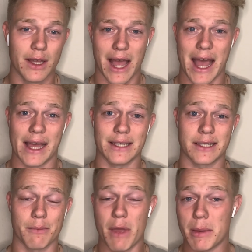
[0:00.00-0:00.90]
and
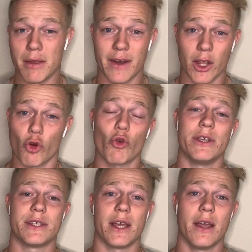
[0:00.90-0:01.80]
maybe even
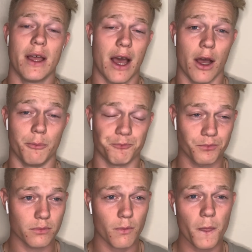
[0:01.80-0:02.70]
increase it um,
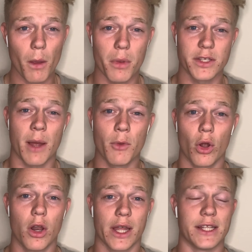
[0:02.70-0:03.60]
because I'm
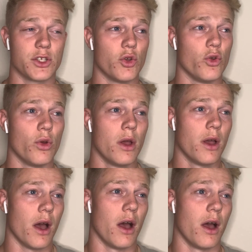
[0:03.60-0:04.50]
not looking to
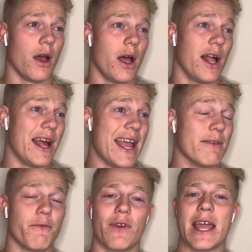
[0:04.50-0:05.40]
uh,
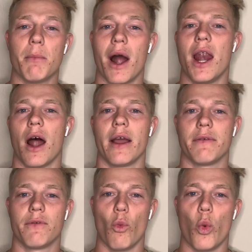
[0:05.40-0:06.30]
inflate my
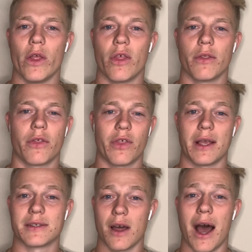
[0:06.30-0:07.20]
life with the
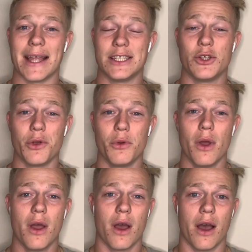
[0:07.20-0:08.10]
things that I do
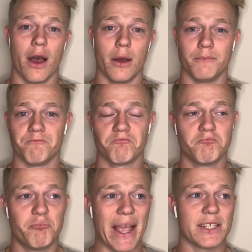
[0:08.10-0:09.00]
um,
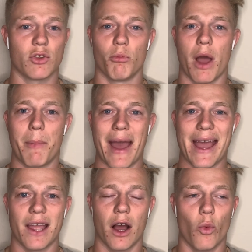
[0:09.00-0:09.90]
based on my
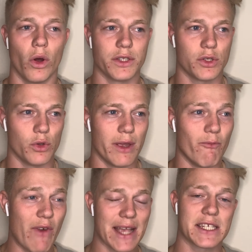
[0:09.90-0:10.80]
pay I want to
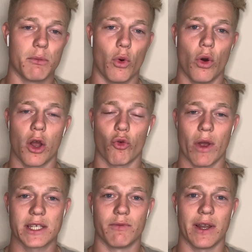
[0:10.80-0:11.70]
invest more
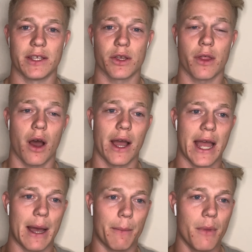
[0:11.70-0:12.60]
aggressively so that I
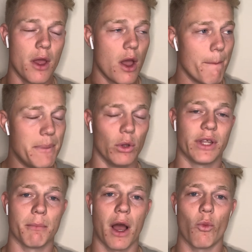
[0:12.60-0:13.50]
am
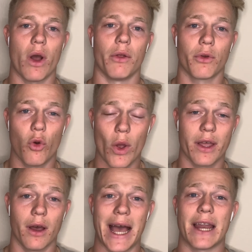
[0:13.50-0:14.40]
building my wealth
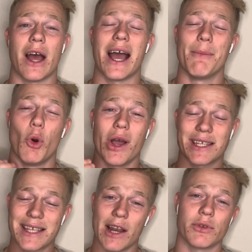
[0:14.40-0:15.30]
quicker at a more
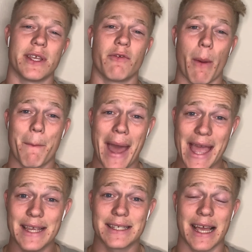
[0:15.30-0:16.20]
accelerative
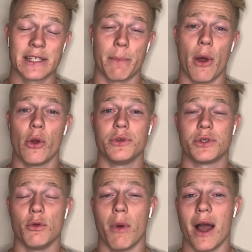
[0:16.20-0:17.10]
pace as opposed
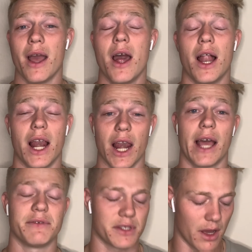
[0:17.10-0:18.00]
to my
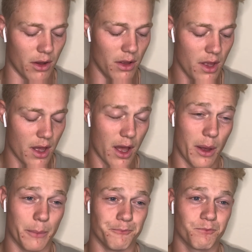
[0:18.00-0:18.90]
lifestyle.
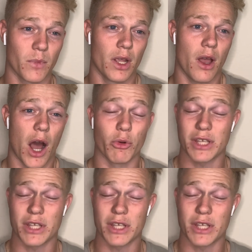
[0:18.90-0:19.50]
Um, I will